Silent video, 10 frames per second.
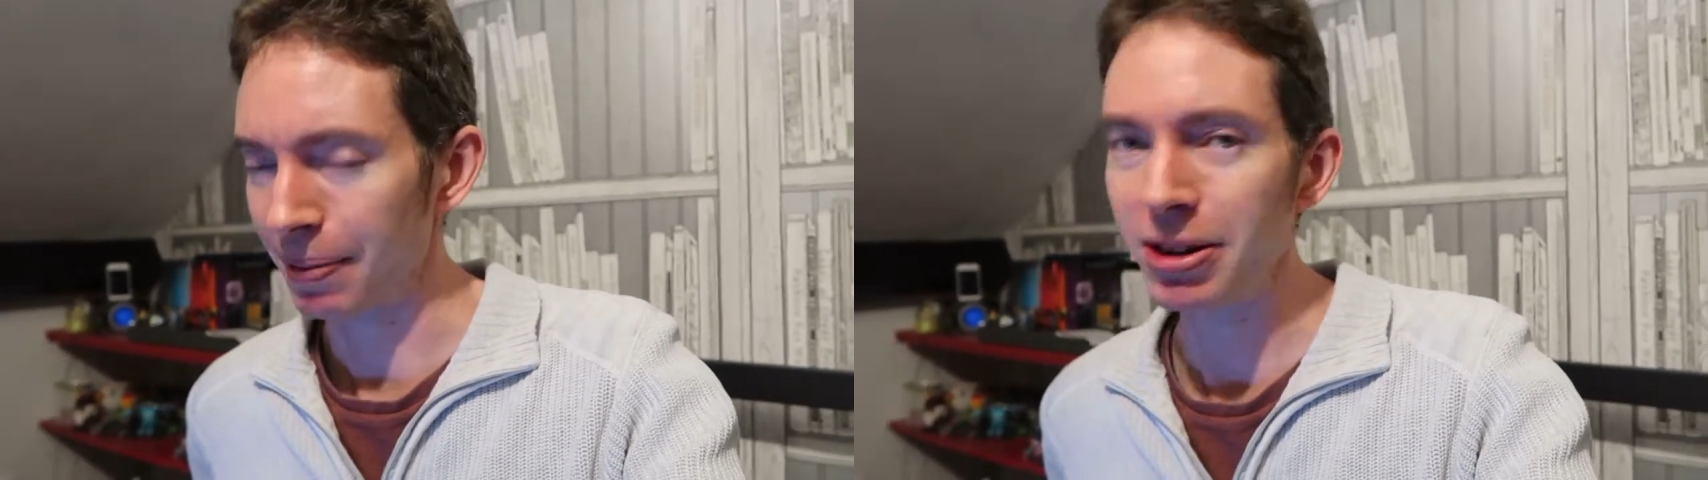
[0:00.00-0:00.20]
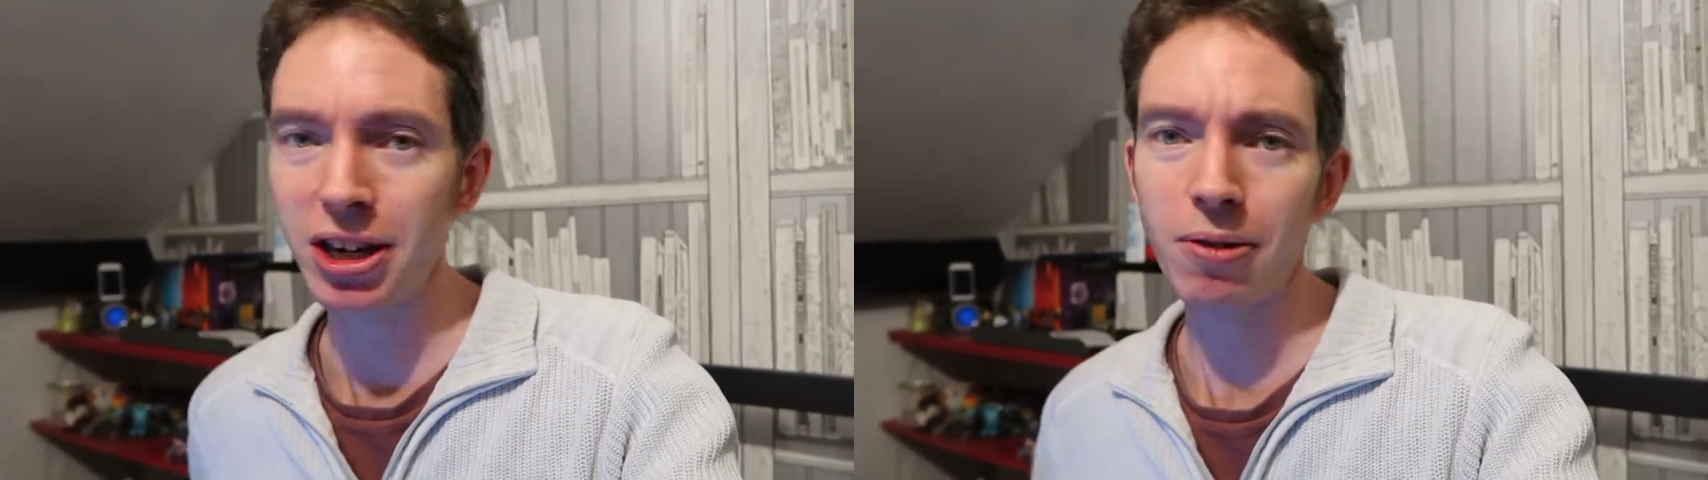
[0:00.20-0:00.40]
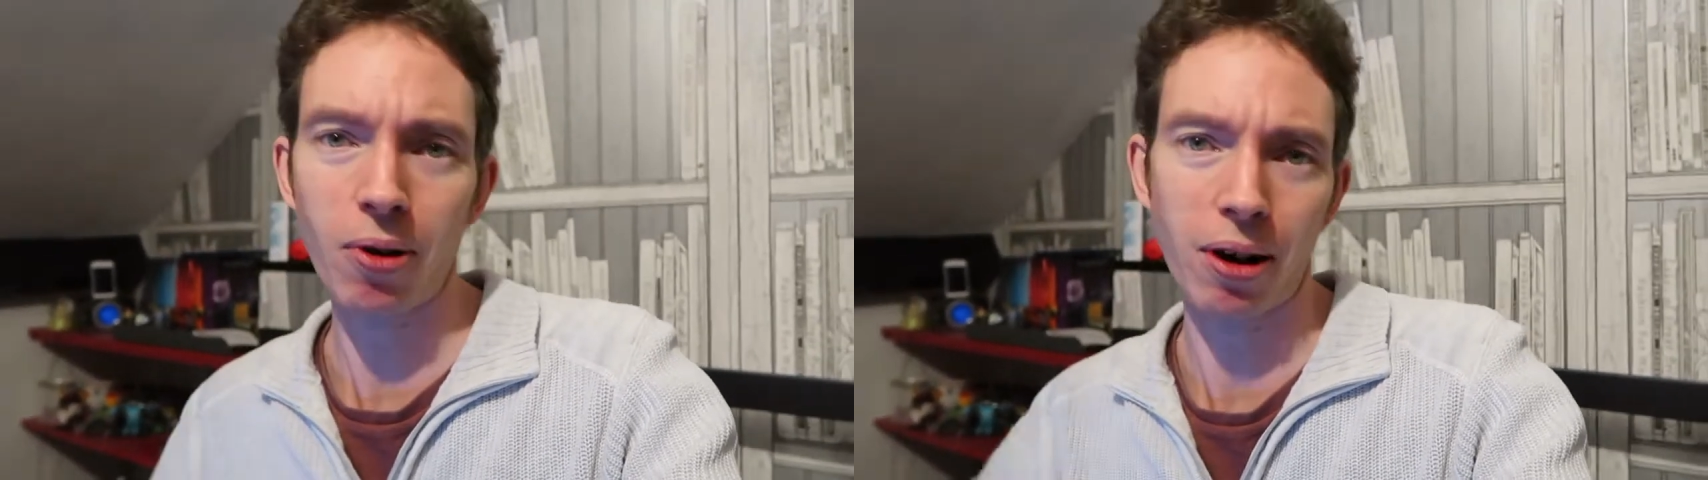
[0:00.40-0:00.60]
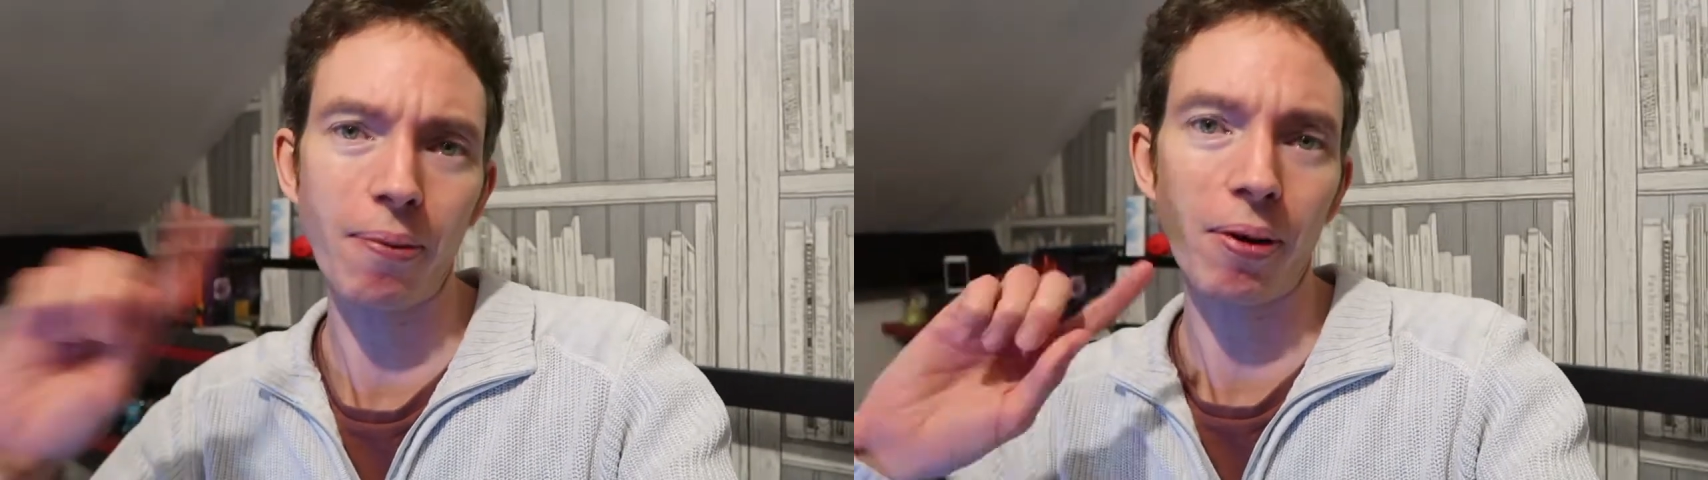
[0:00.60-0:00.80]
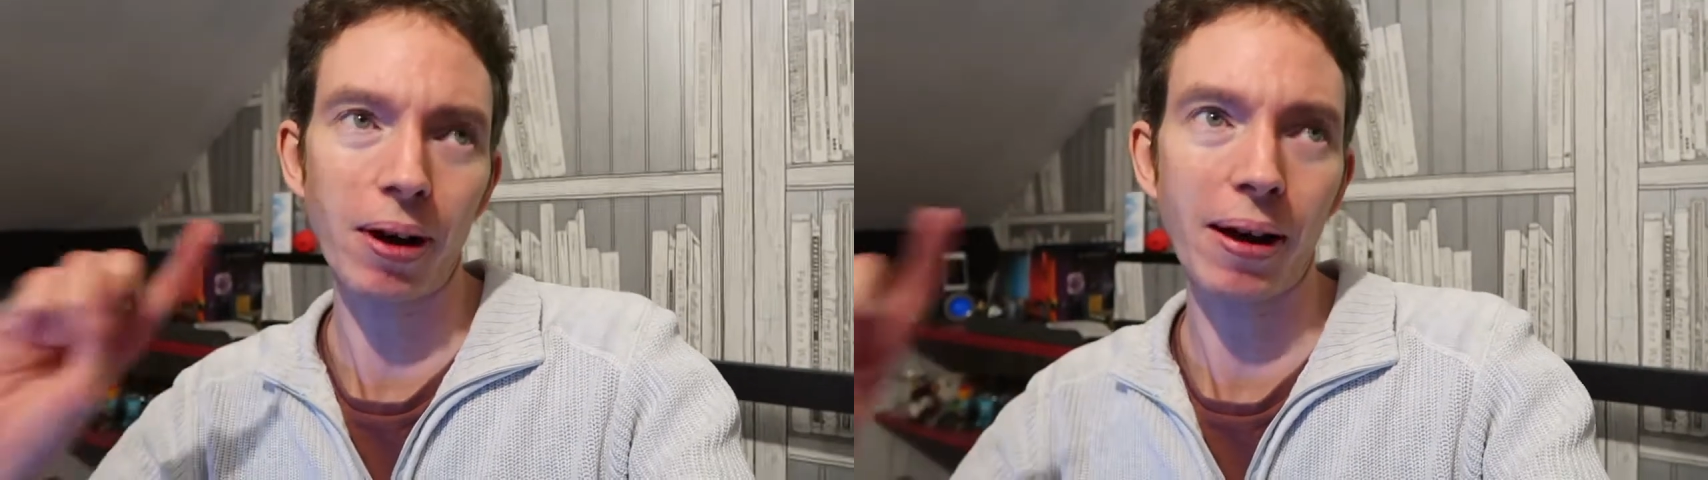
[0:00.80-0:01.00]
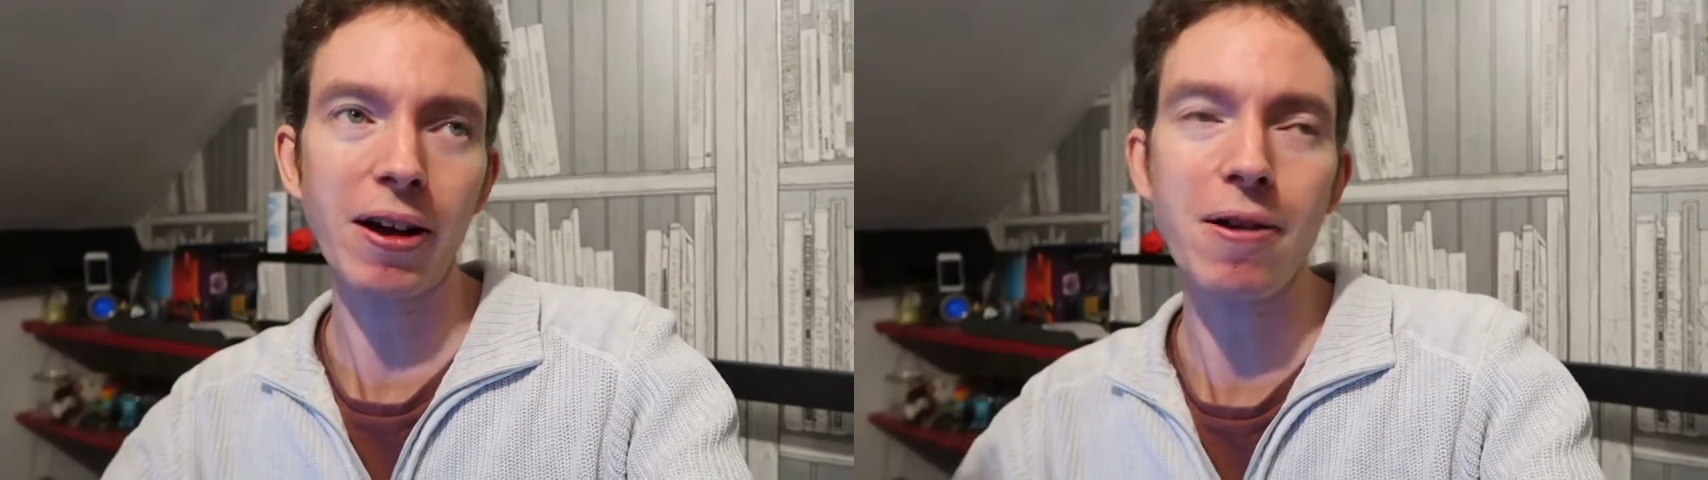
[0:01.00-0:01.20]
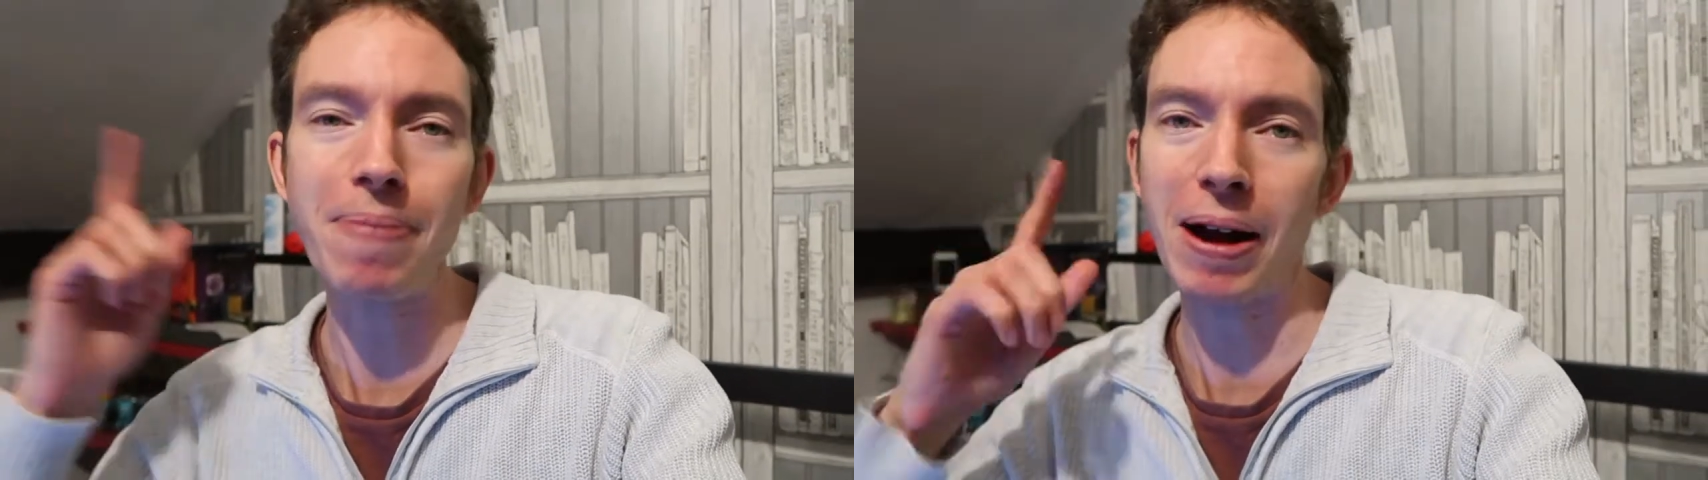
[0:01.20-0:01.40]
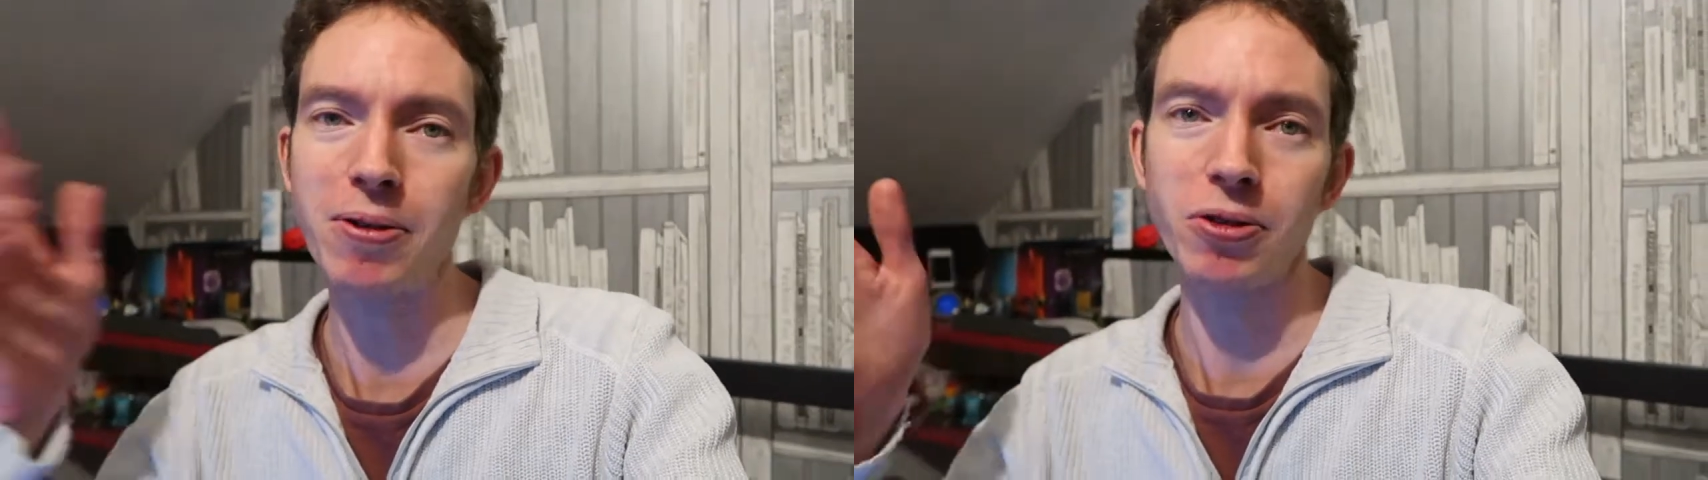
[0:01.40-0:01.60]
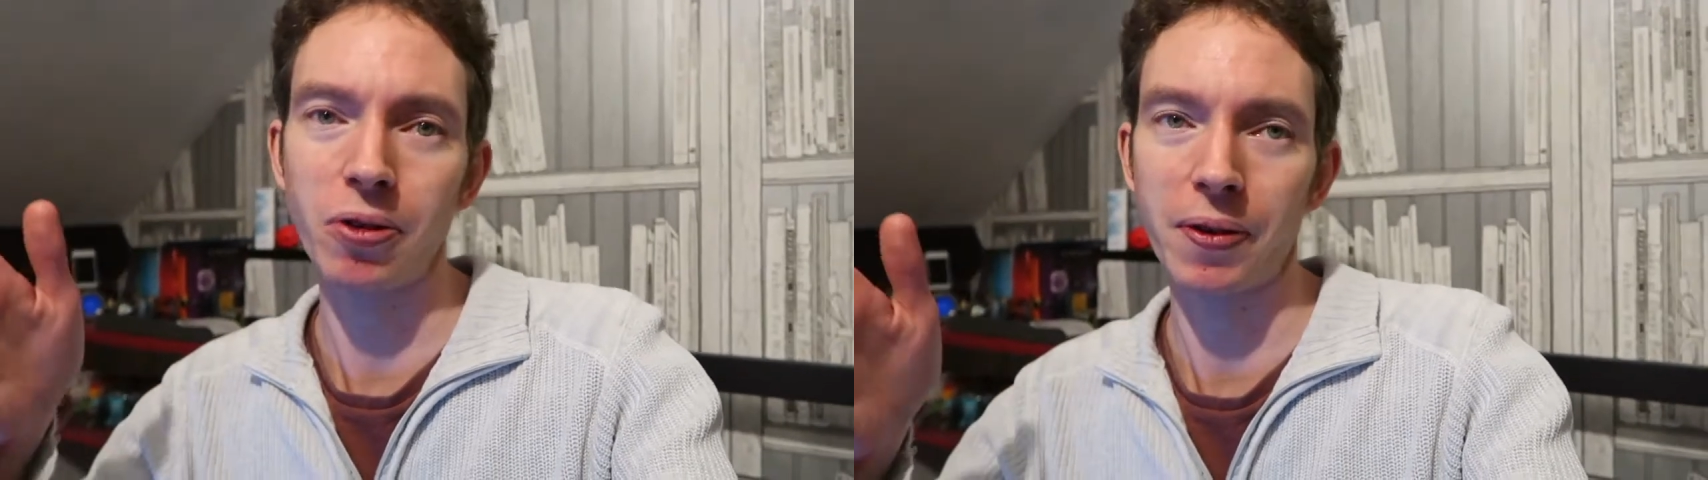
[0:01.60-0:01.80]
I'm just going to work. I'm going in backwards order.